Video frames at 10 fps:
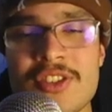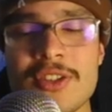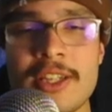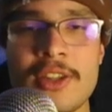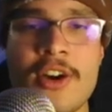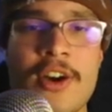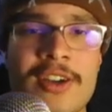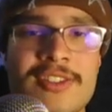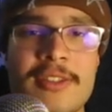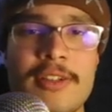year, like the
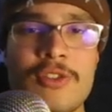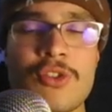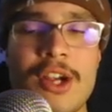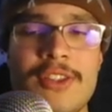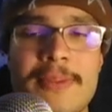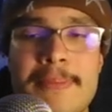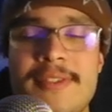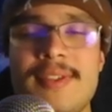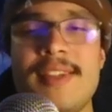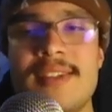Hawks tried the
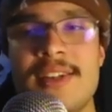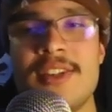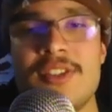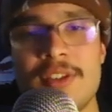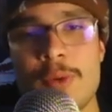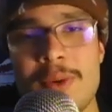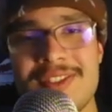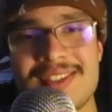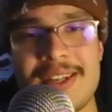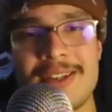midseason edition of Quin
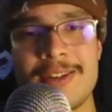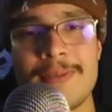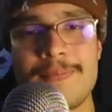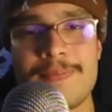Snyder.